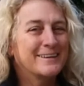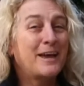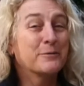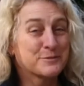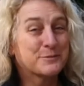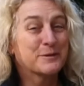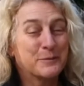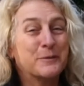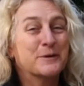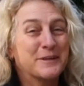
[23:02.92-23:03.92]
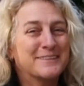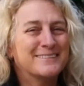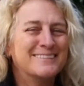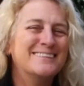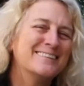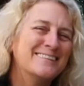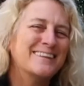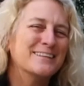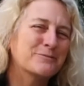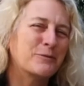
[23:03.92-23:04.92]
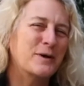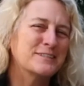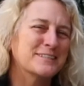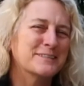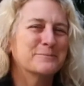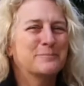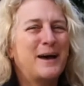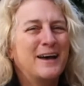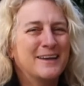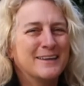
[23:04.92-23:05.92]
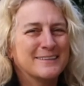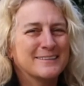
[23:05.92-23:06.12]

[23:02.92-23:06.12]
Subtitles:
I was really worried. Thanks for watching. Bye.